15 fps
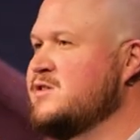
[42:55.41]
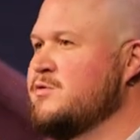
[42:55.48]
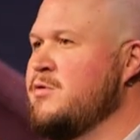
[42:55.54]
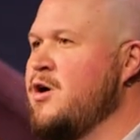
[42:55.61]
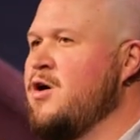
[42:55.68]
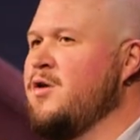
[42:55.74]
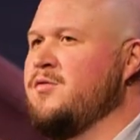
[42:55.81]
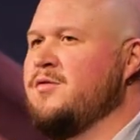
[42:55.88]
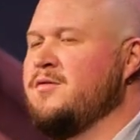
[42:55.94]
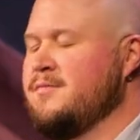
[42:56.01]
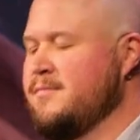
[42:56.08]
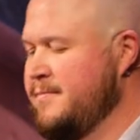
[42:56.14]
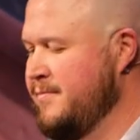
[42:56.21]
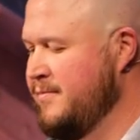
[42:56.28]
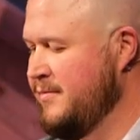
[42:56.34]
throne,
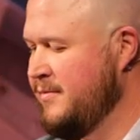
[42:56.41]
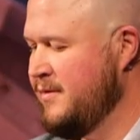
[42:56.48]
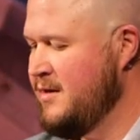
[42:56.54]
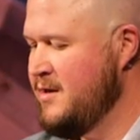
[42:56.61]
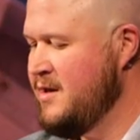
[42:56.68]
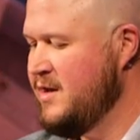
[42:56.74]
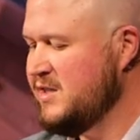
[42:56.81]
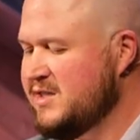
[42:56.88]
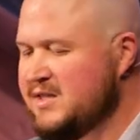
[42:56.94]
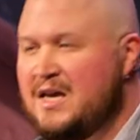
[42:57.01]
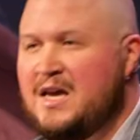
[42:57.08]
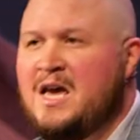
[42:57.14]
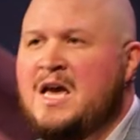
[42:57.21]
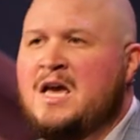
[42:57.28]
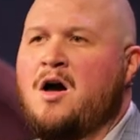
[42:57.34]

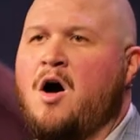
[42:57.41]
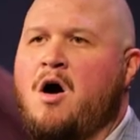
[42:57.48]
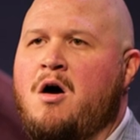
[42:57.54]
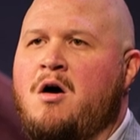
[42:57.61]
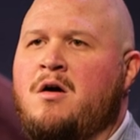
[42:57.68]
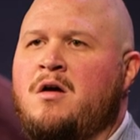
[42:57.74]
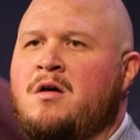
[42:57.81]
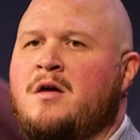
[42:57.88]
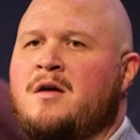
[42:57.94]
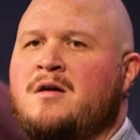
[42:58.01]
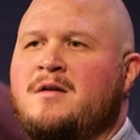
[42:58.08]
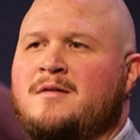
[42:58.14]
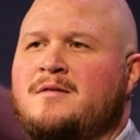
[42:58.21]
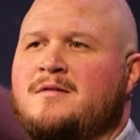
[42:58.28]
seeing all,